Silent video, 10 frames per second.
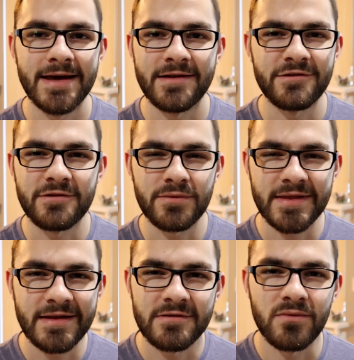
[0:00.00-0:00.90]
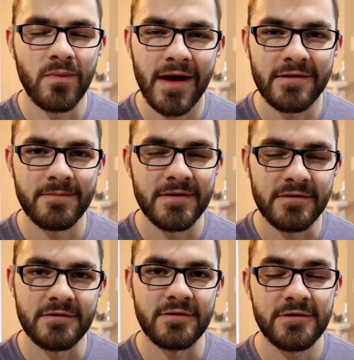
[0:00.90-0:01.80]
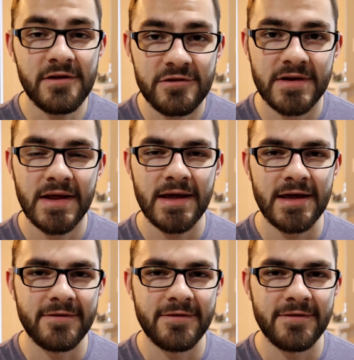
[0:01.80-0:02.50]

I just don't think that's a wise business decision